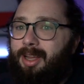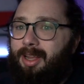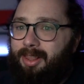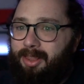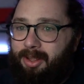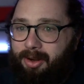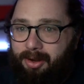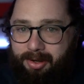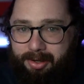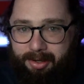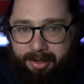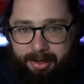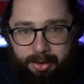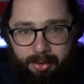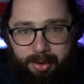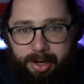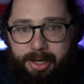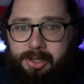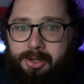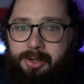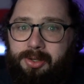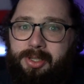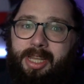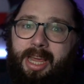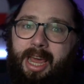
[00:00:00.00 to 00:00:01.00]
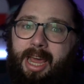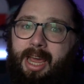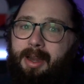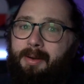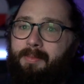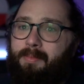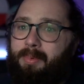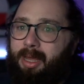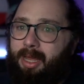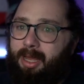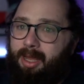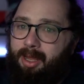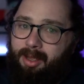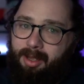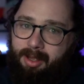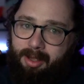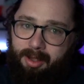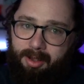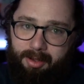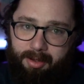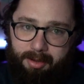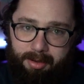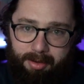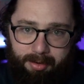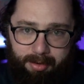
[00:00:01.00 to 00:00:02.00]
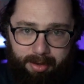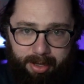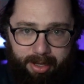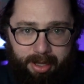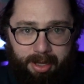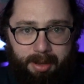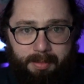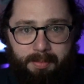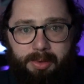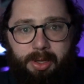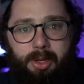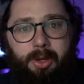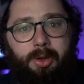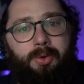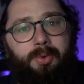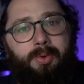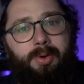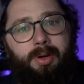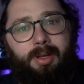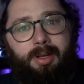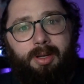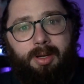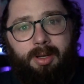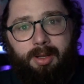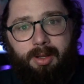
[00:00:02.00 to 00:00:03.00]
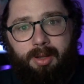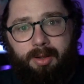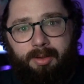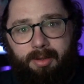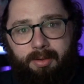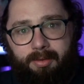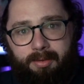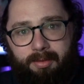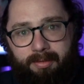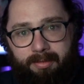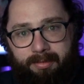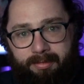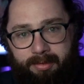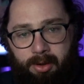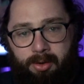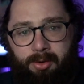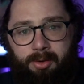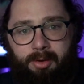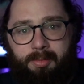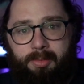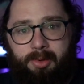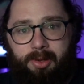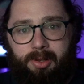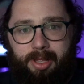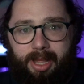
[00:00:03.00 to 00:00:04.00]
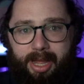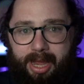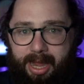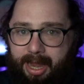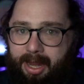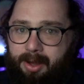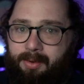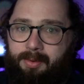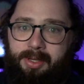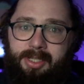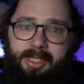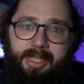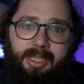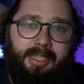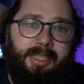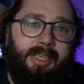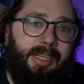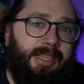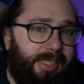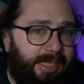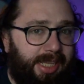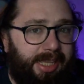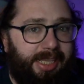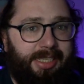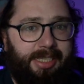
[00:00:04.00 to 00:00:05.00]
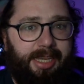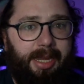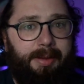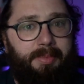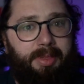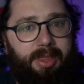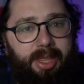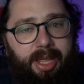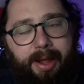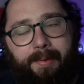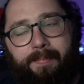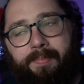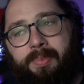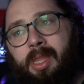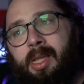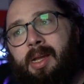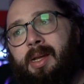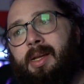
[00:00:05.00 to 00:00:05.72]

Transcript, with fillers: Their creatures can be immune, vulnerable, and resistant to the same thing.